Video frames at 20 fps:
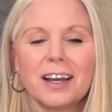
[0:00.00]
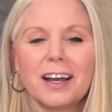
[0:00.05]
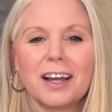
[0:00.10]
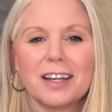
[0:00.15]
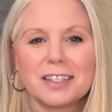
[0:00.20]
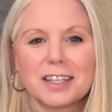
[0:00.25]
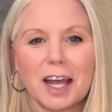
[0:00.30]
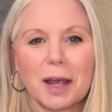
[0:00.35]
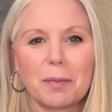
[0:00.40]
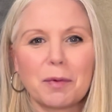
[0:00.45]

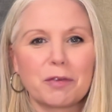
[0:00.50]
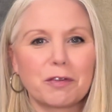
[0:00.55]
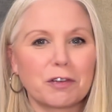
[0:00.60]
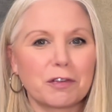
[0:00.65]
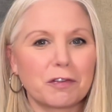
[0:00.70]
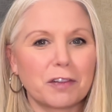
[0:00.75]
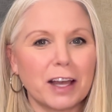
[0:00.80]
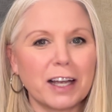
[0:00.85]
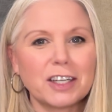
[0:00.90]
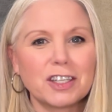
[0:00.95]
a time of
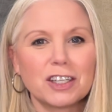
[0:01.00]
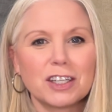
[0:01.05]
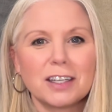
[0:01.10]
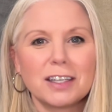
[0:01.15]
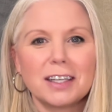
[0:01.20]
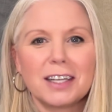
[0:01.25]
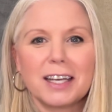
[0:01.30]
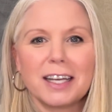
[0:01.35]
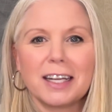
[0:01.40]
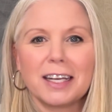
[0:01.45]

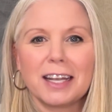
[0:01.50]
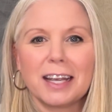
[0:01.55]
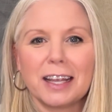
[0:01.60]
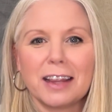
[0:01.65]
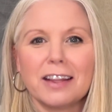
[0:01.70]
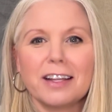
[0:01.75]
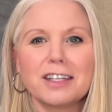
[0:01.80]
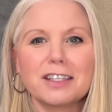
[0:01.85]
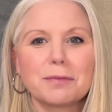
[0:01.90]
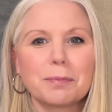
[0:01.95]
reflection and
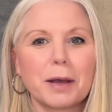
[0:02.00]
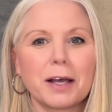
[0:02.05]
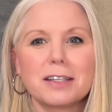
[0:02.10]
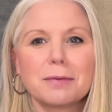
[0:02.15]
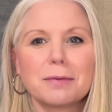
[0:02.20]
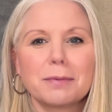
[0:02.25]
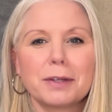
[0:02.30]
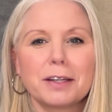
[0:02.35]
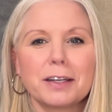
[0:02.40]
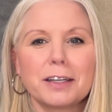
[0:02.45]
endless
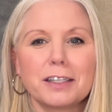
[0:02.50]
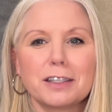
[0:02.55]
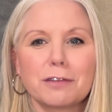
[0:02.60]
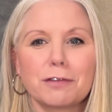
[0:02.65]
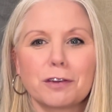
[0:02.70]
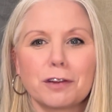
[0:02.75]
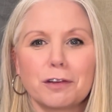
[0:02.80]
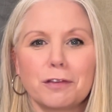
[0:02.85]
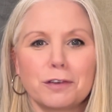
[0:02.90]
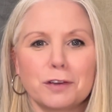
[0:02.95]
possibilities
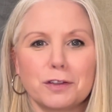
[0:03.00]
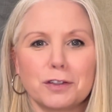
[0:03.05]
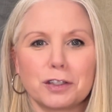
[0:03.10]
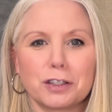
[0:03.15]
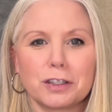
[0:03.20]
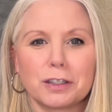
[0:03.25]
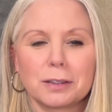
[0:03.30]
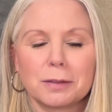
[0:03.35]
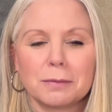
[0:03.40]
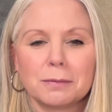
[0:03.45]
for the
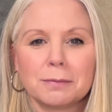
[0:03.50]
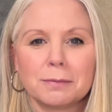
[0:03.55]
future.